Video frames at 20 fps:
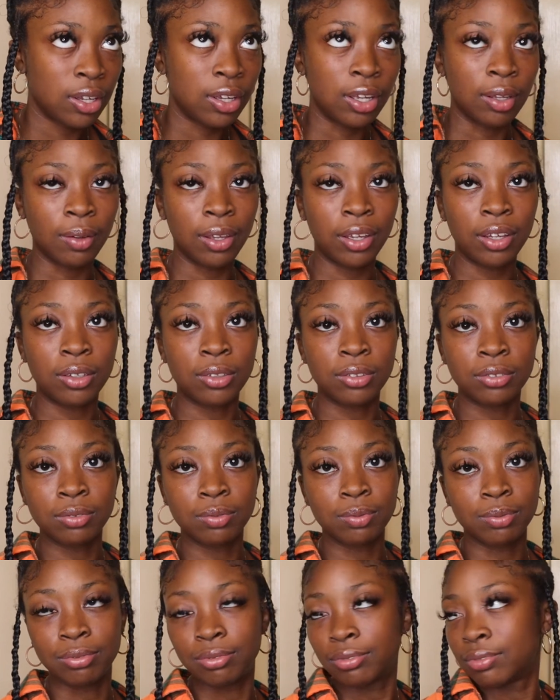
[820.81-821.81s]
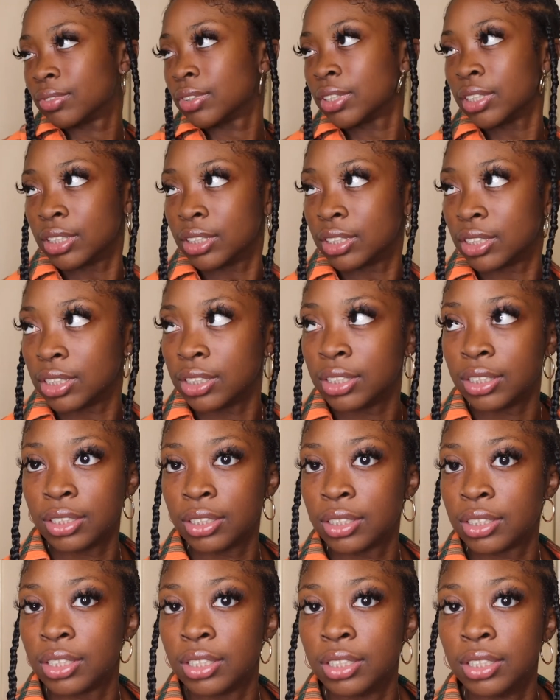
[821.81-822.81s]
I'm like on like season
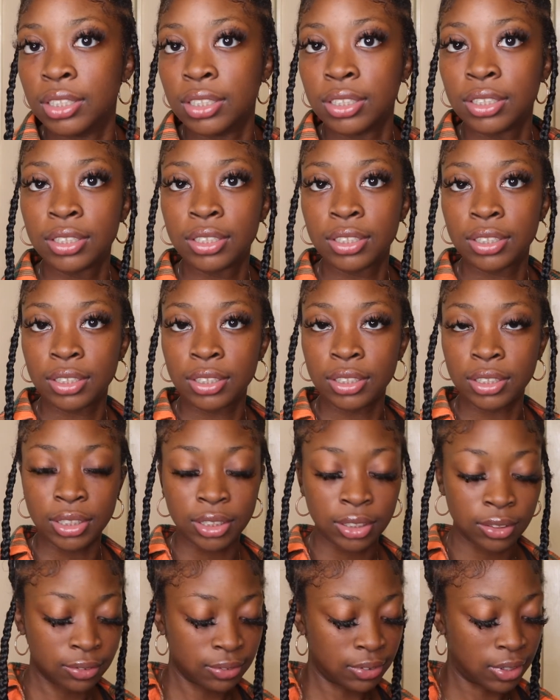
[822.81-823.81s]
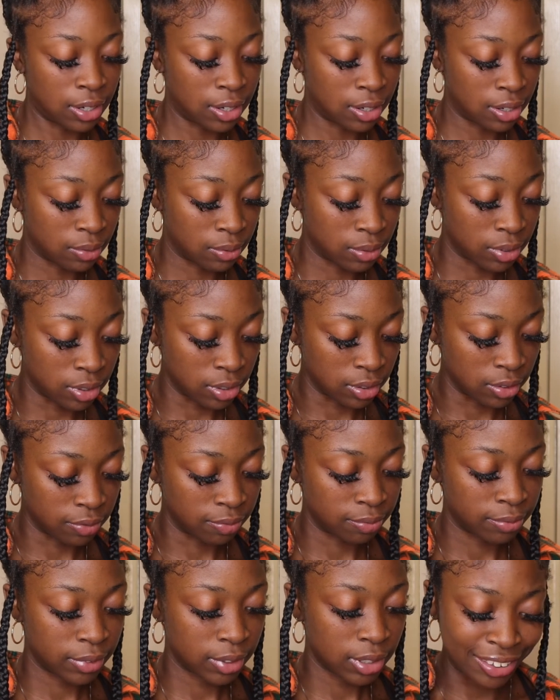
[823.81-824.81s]
6, season 5, I don't know.
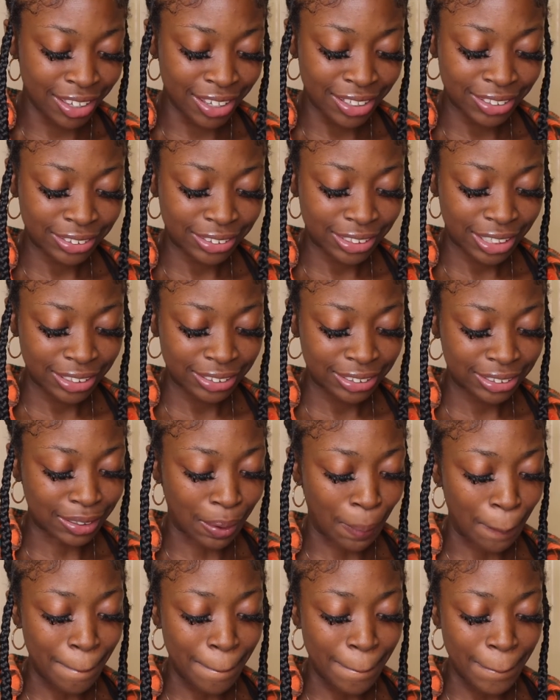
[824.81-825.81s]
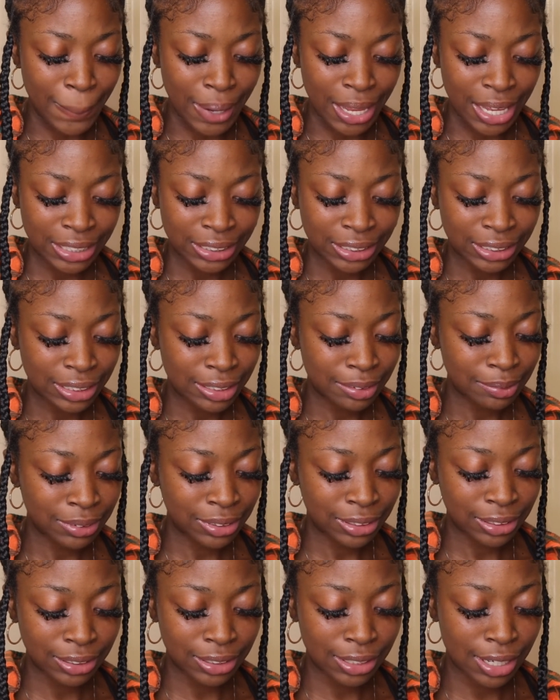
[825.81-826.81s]
They say some messed up
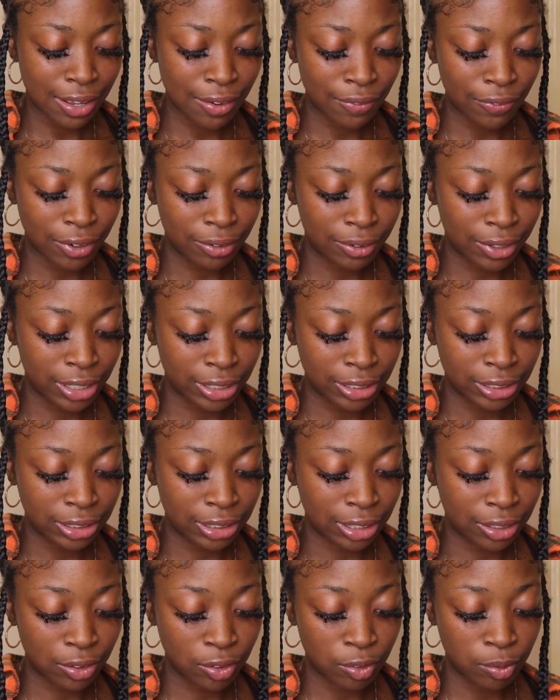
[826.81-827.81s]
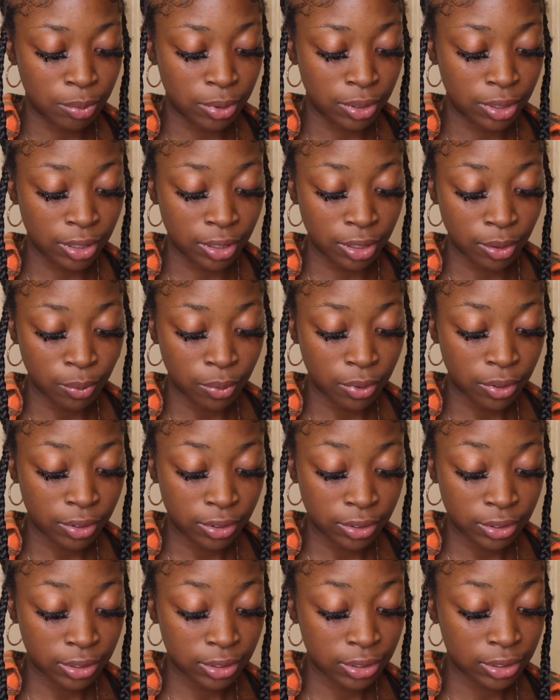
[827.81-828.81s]
stuff on that show, but it
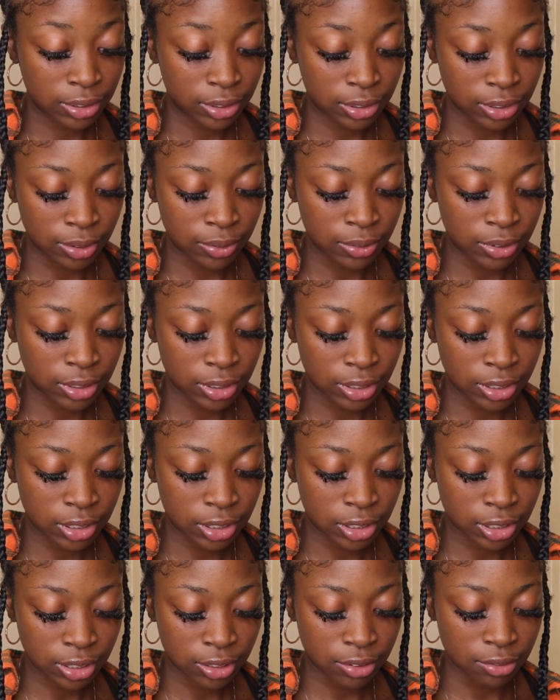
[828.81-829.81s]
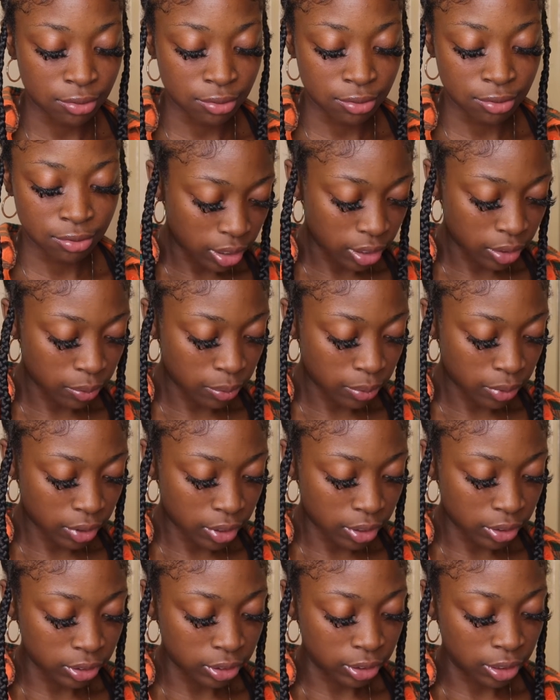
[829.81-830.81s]
was a good show. And what
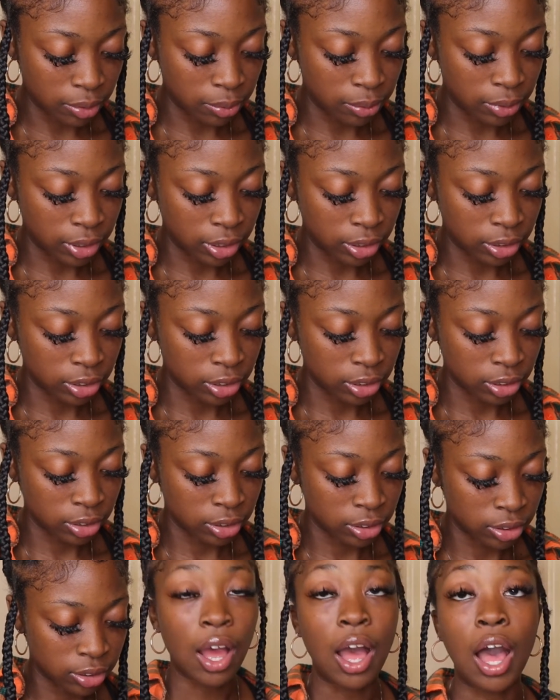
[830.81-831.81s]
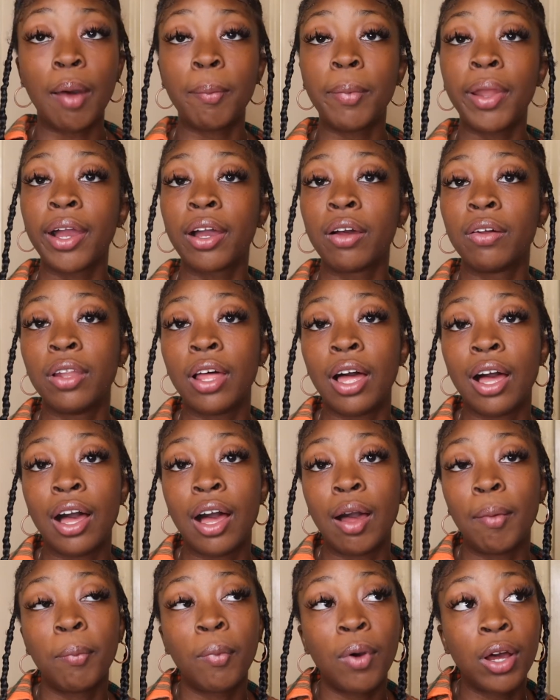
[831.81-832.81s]
else I'm watching? I'm not gonna lie,
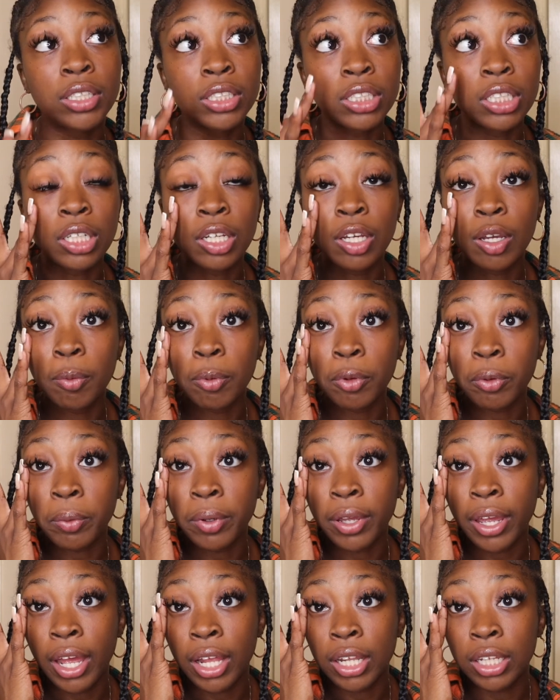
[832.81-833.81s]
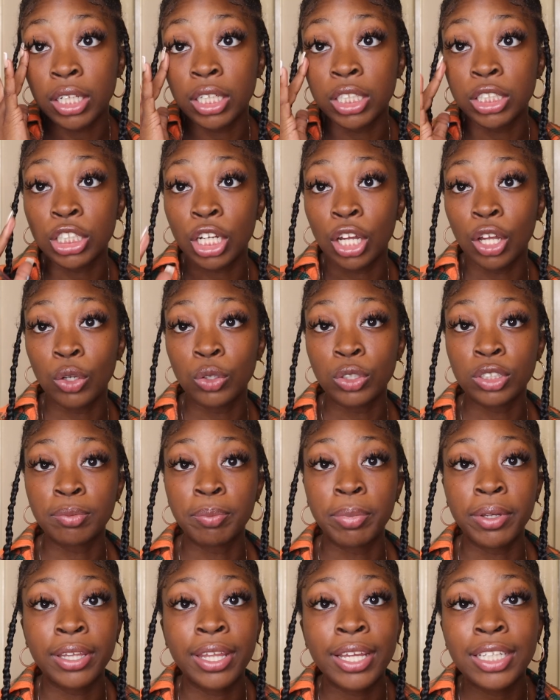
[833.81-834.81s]
I'm watching a couple of reality shows,
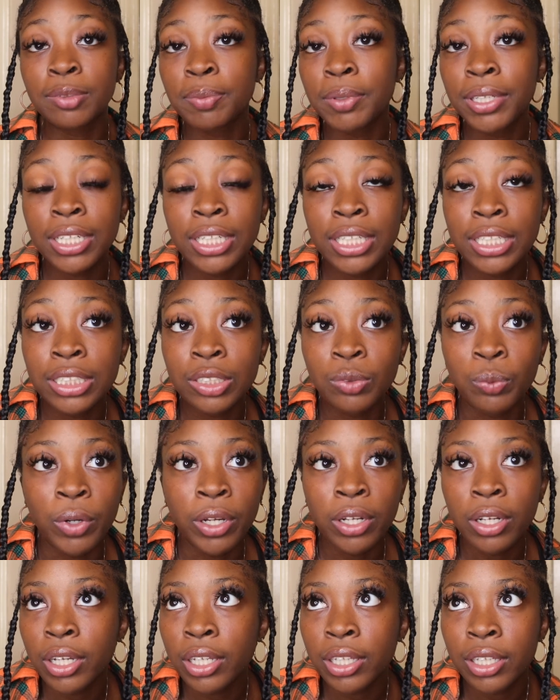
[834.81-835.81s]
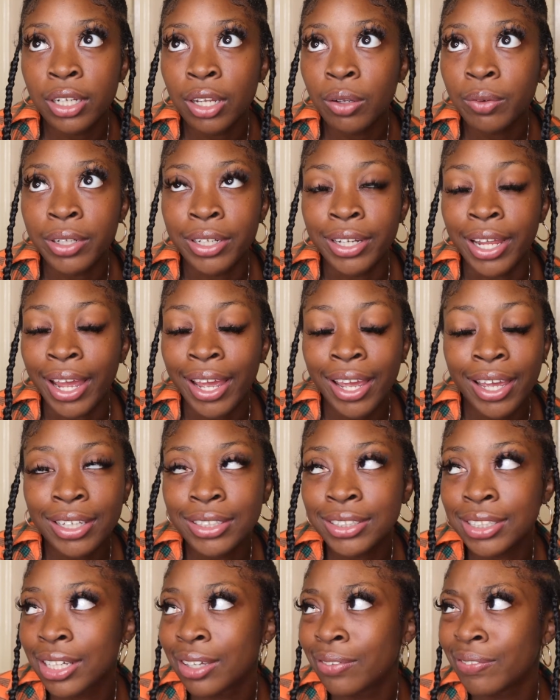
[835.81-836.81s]
but that's because we're nothing on the dang
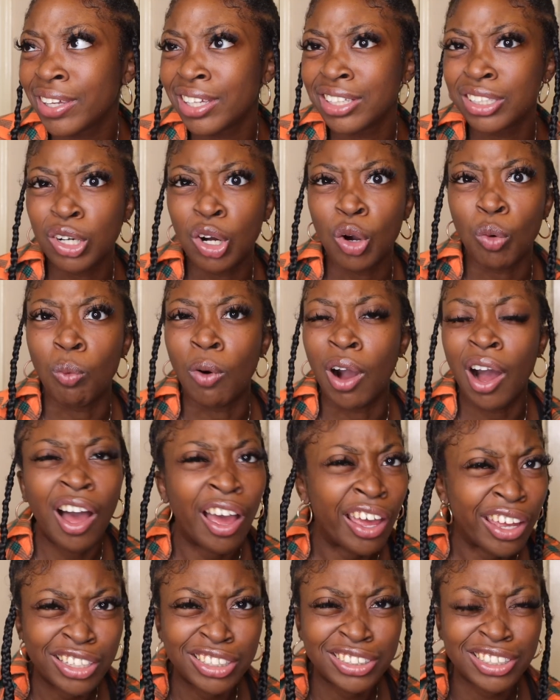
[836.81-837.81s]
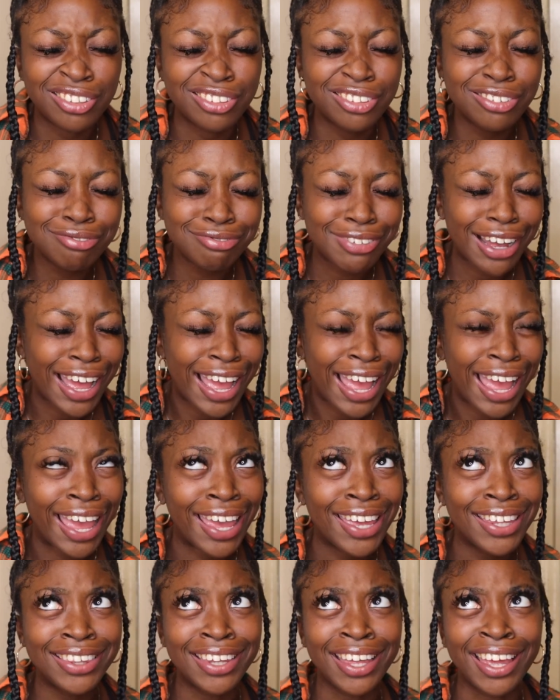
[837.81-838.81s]
TV to watch. Ooh, I
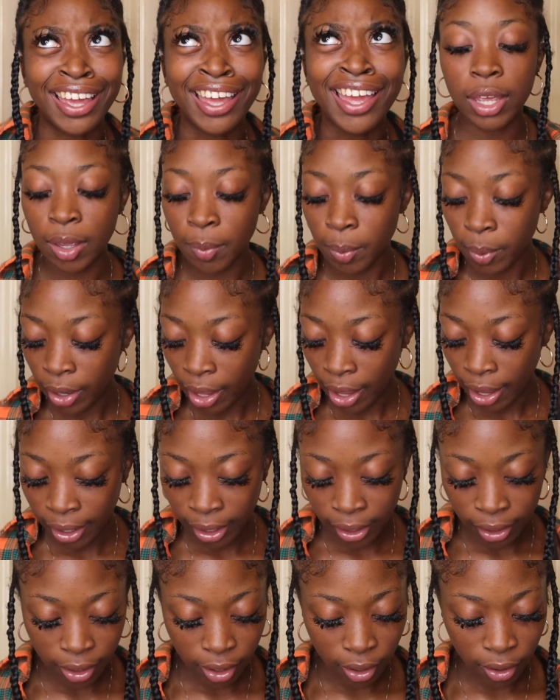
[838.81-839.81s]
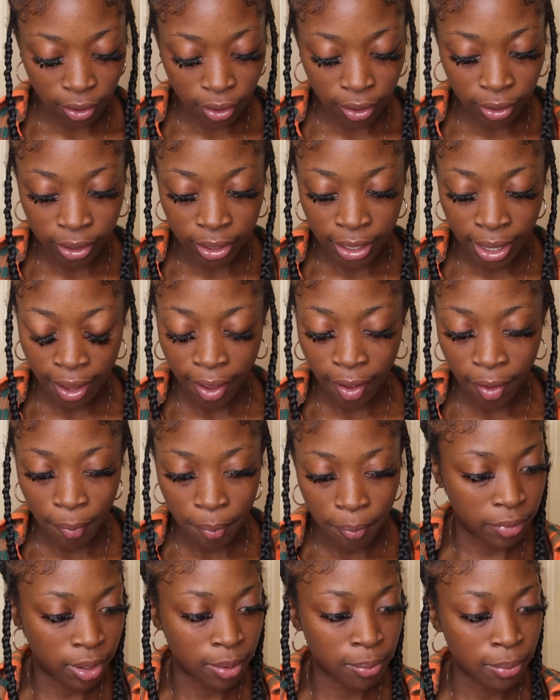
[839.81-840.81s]
hate that. It be like a gap
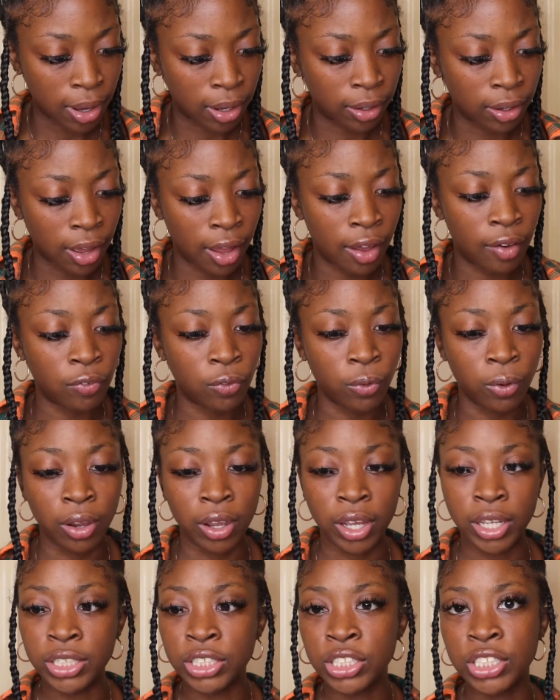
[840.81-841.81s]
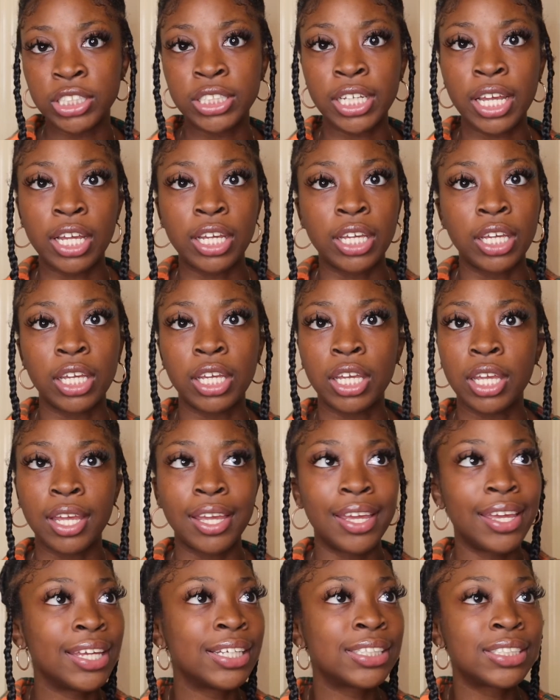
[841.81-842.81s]
in my life where it's
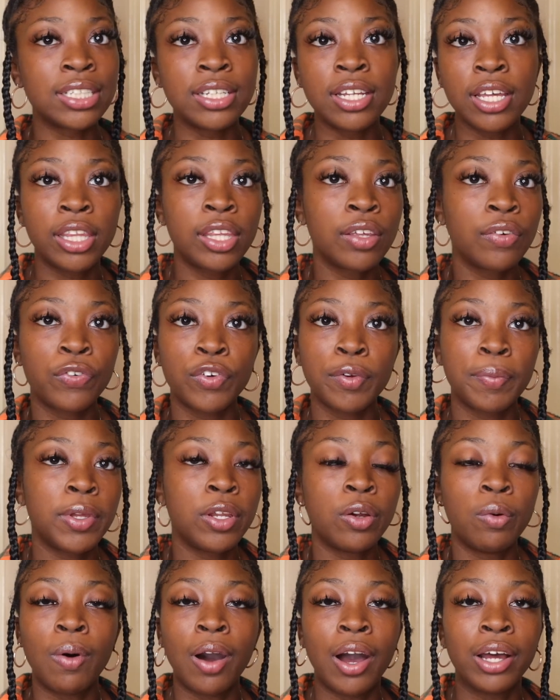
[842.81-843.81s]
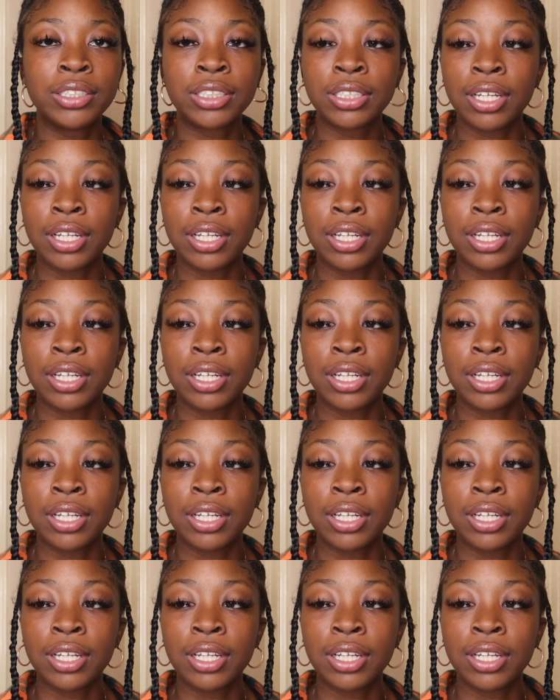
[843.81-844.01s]
nothing for me to watch.